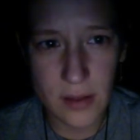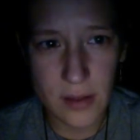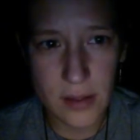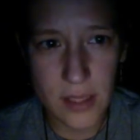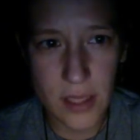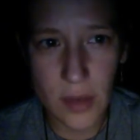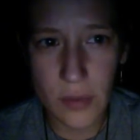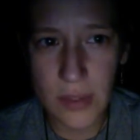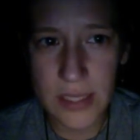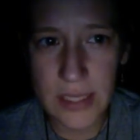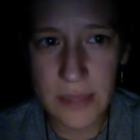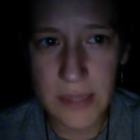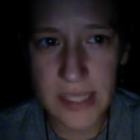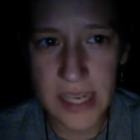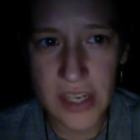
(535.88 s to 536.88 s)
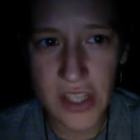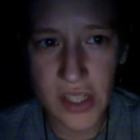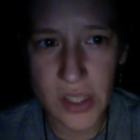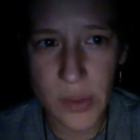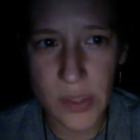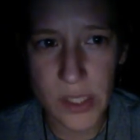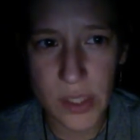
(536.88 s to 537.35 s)
The only limitation
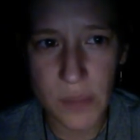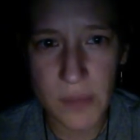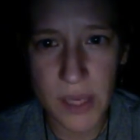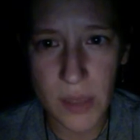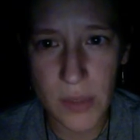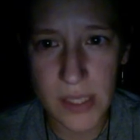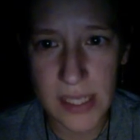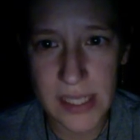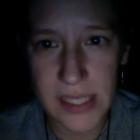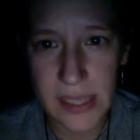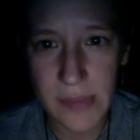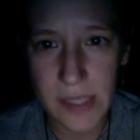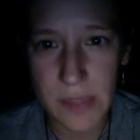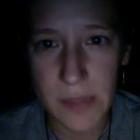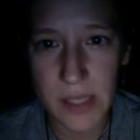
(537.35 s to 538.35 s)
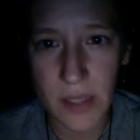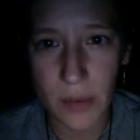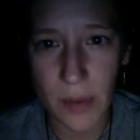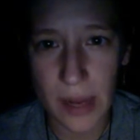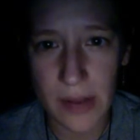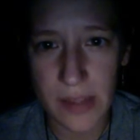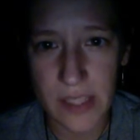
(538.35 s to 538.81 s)
to its ubiquity seems to be the
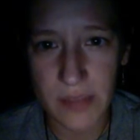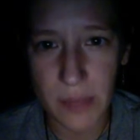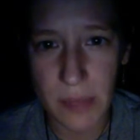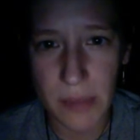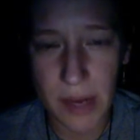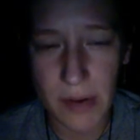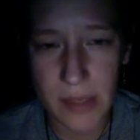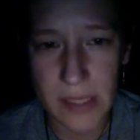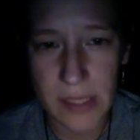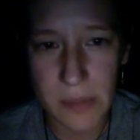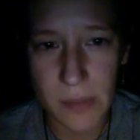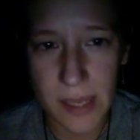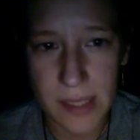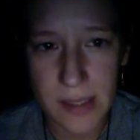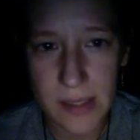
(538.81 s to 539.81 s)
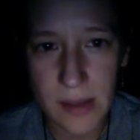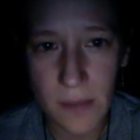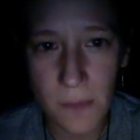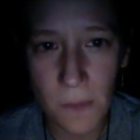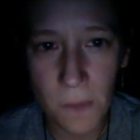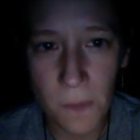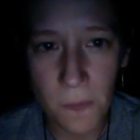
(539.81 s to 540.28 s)
grounds of my parents' manse.
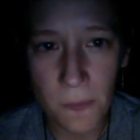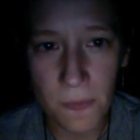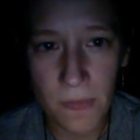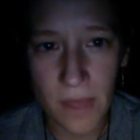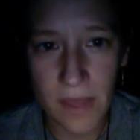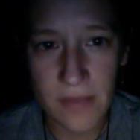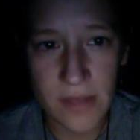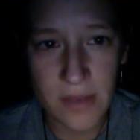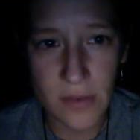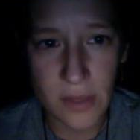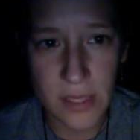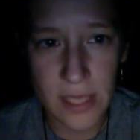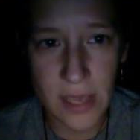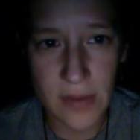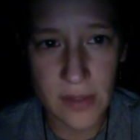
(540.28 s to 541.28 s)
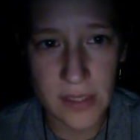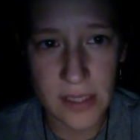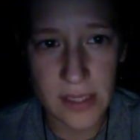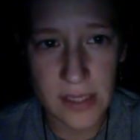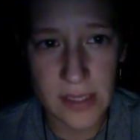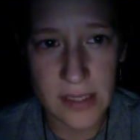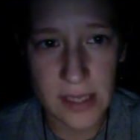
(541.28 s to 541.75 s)
I have never encountered
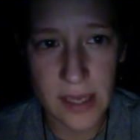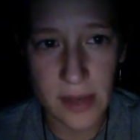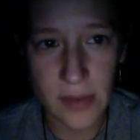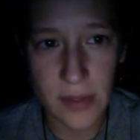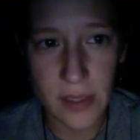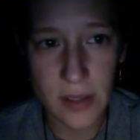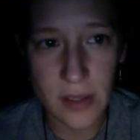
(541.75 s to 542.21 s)
it in town.